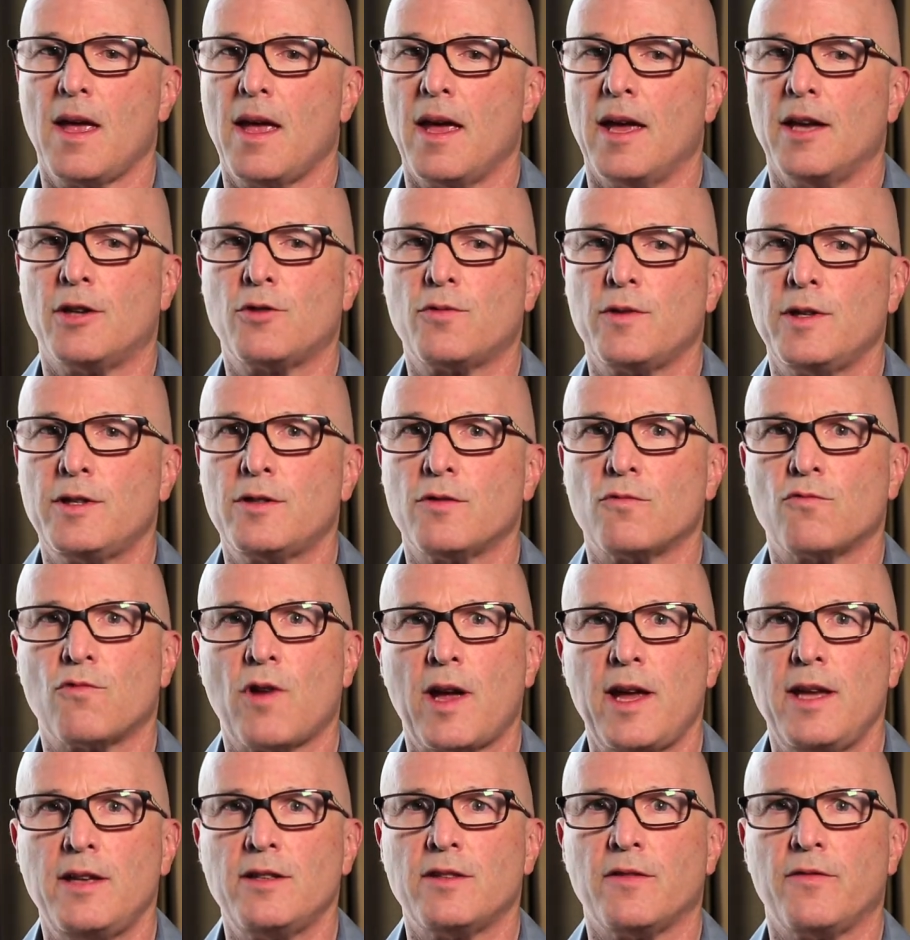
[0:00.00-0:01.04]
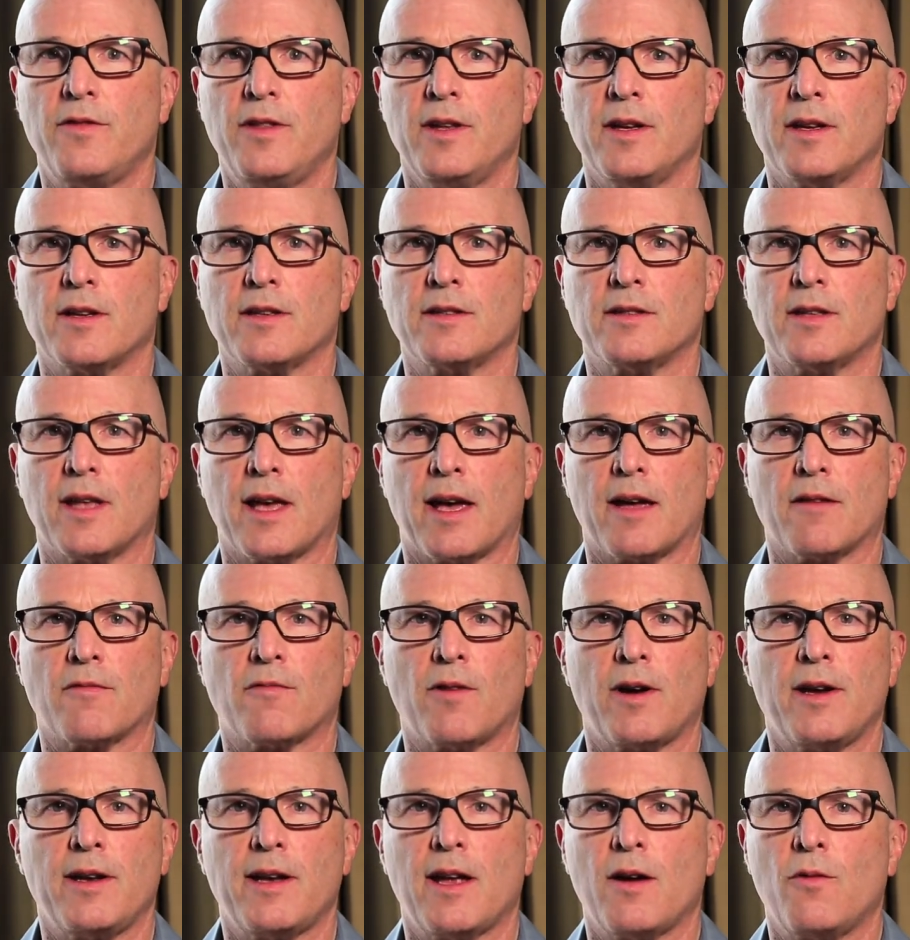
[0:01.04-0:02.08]
It treats a range of things that
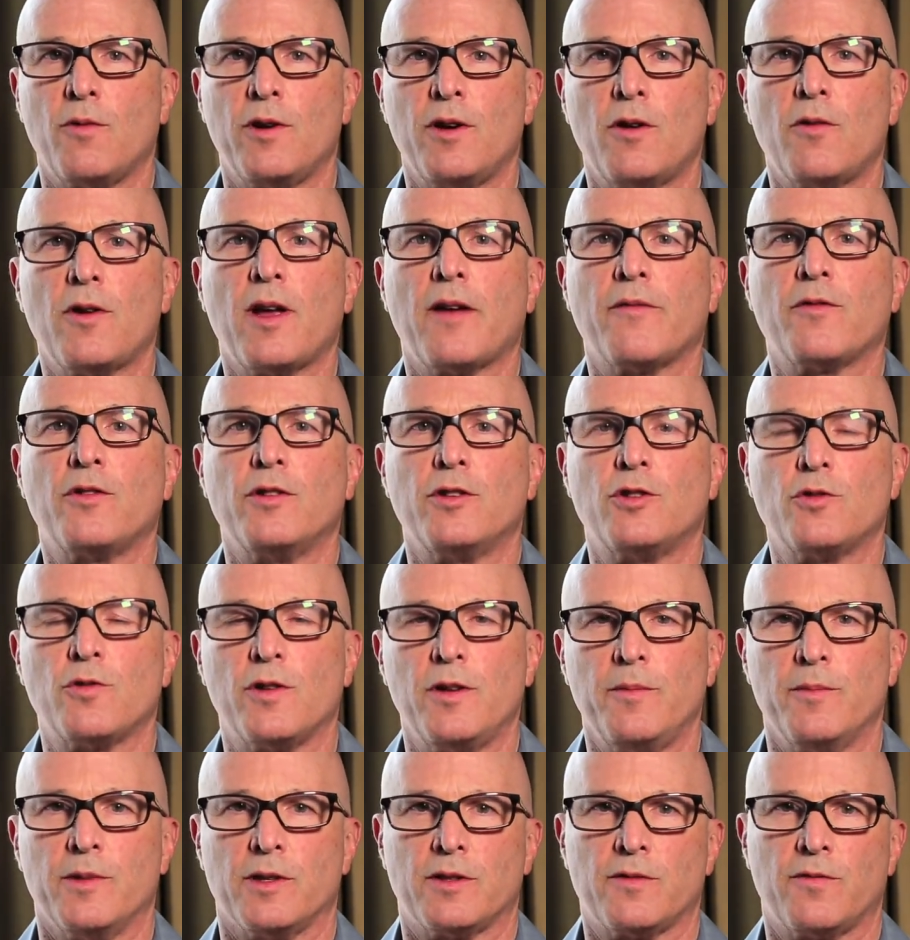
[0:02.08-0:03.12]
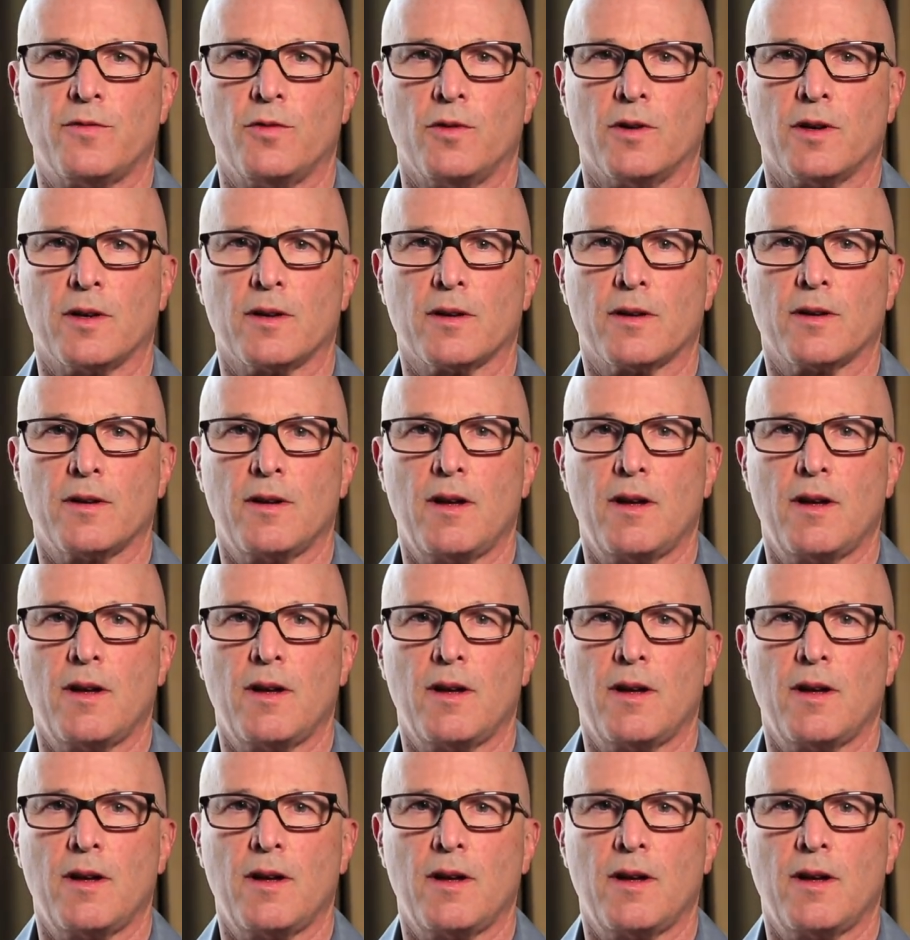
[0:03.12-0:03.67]
right now we don't have good treatments for.